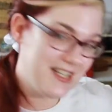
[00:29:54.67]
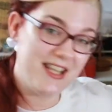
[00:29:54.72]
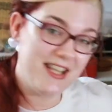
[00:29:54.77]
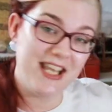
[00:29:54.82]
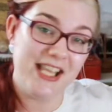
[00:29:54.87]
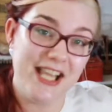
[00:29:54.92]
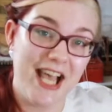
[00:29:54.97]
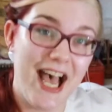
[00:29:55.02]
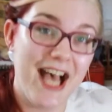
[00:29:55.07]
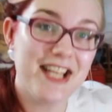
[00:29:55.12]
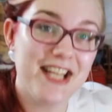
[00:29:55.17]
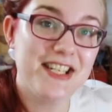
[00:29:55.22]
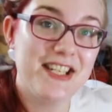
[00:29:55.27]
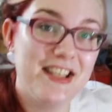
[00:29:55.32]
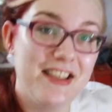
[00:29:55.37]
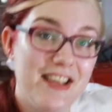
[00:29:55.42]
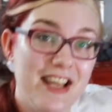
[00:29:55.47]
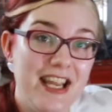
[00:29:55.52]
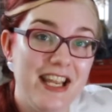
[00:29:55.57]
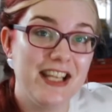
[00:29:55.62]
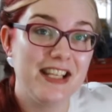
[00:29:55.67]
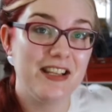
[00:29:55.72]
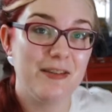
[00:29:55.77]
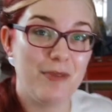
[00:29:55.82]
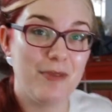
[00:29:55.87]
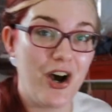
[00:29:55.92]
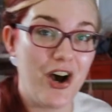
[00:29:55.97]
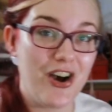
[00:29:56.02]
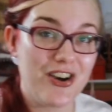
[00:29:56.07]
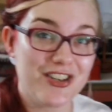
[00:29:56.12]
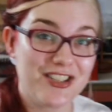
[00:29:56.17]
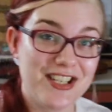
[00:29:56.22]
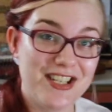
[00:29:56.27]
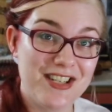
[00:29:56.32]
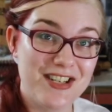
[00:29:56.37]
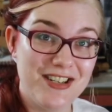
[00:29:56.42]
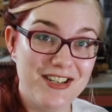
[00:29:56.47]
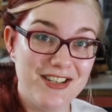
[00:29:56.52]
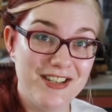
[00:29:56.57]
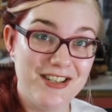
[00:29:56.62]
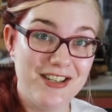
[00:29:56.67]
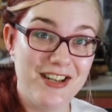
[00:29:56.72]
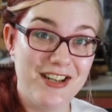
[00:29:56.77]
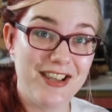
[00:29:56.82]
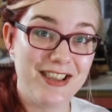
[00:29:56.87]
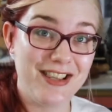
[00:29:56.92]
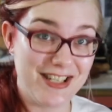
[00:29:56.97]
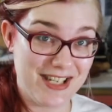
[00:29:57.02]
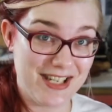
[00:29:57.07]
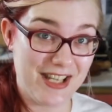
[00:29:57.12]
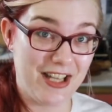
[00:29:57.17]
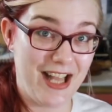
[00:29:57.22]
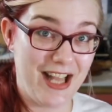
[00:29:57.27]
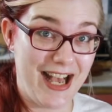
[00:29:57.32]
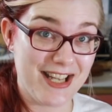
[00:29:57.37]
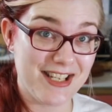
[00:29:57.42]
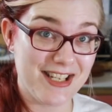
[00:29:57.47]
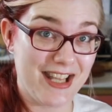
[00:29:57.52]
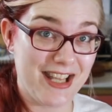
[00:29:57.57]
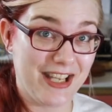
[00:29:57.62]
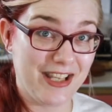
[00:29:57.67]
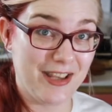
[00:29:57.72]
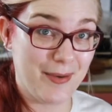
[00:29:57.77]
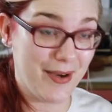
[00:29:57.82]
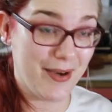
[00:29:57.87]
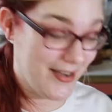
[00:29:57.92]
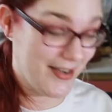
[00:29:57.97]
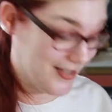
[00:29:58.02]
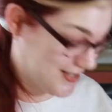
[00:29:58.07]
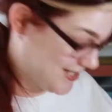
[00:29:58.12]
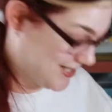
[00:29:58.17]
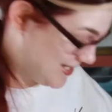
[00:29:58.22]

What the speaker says: last thing in the box. This is the last thing in the box.